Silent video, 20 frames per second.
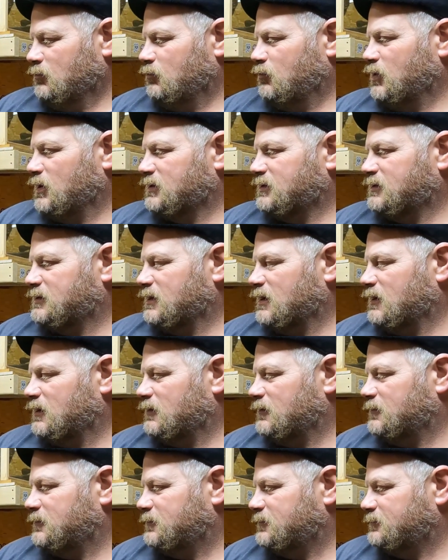But
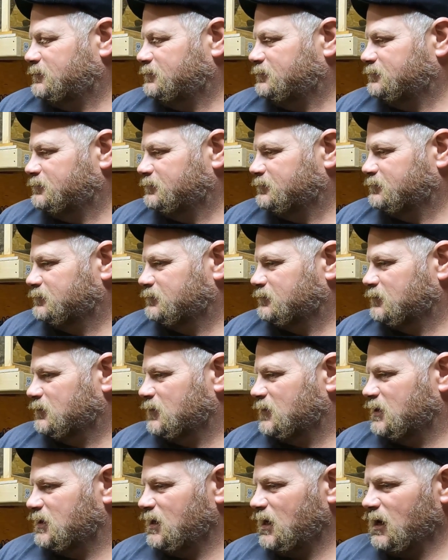
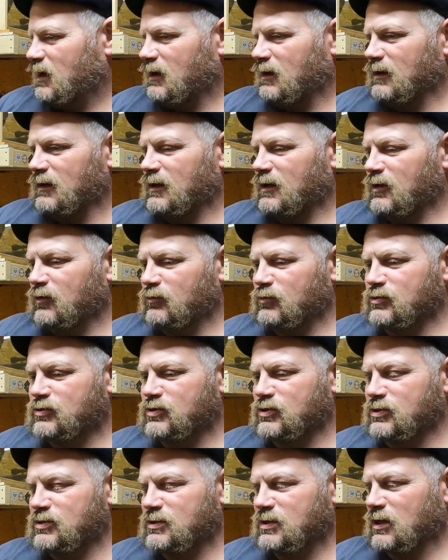yeah, it was
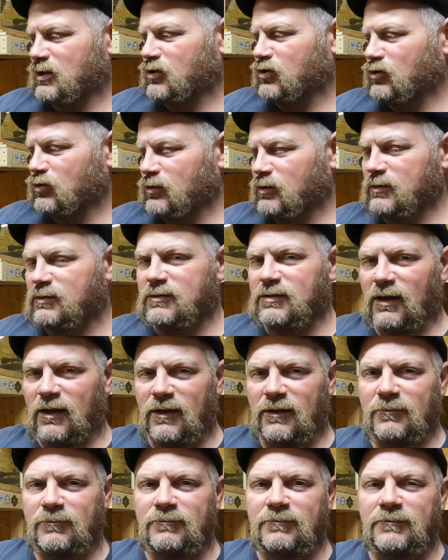just a good
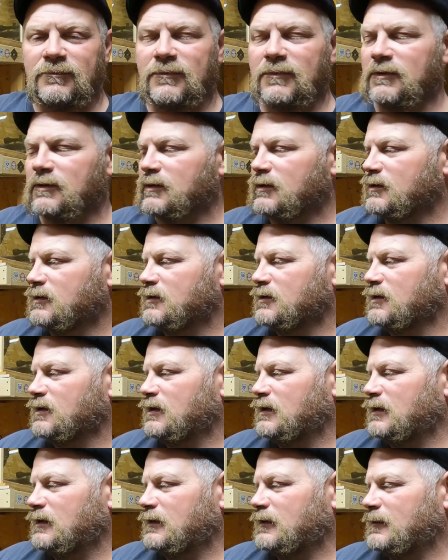time.
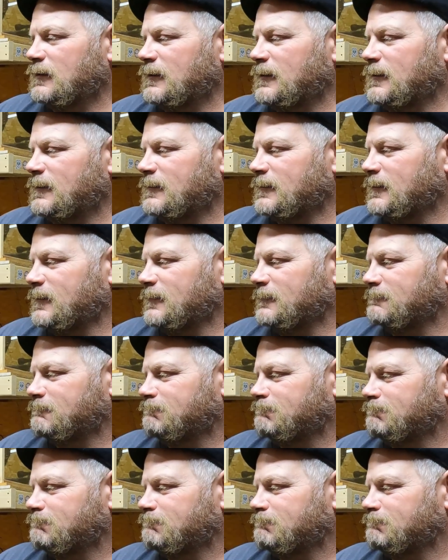And